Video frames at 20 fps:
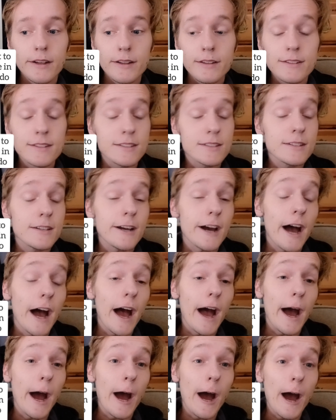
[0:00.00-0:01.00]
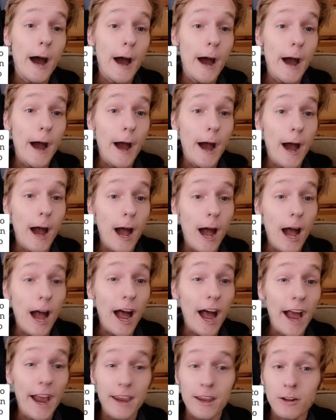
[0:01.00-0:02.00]
You see,
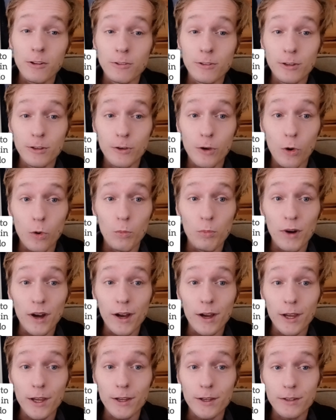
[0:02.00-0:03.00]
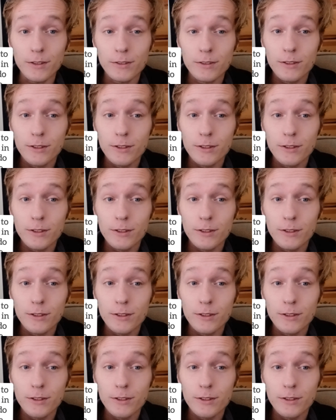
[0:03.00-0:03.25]
I can only go by